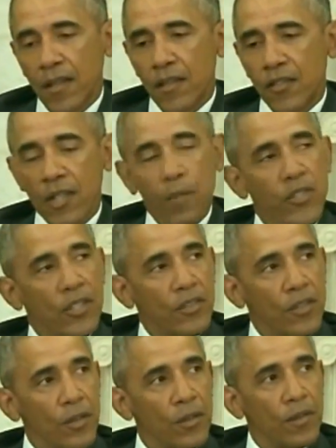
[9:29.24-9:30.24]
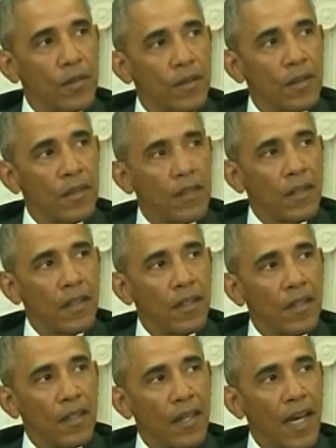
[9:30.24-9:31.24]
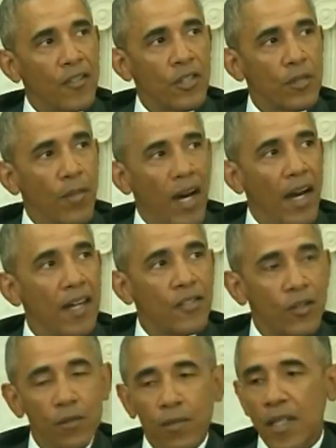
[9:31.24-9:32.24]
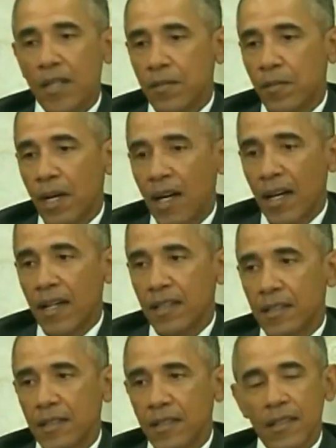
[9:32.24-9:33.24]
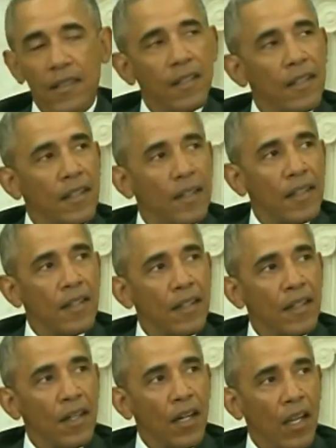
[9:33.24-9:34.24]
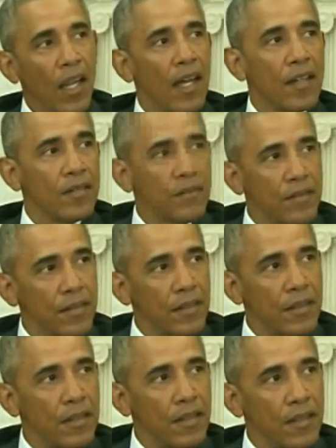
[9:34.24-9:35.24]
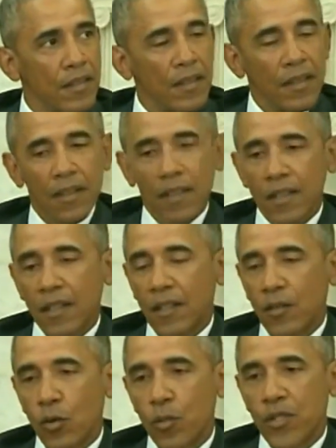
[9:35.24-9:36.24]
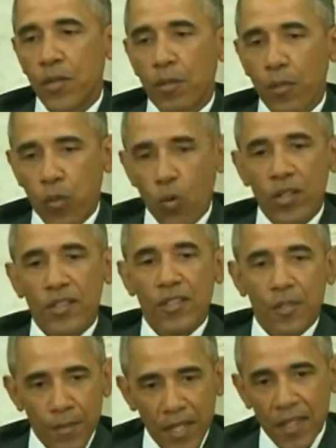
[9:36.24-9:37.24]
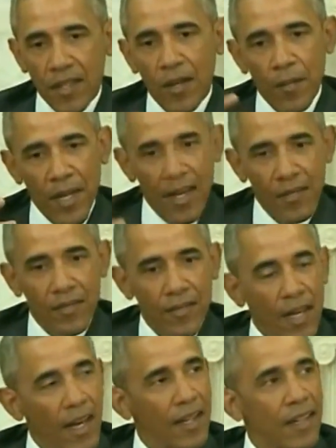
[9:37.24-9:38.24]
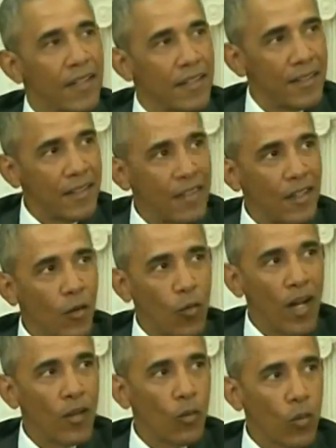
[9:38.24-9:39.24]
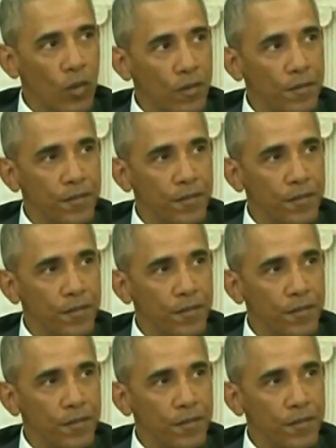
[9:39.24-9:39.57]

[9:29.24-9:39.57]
subject to, not just by ISIL, but by a lot of groups that purport to speak on behalf of God around the world.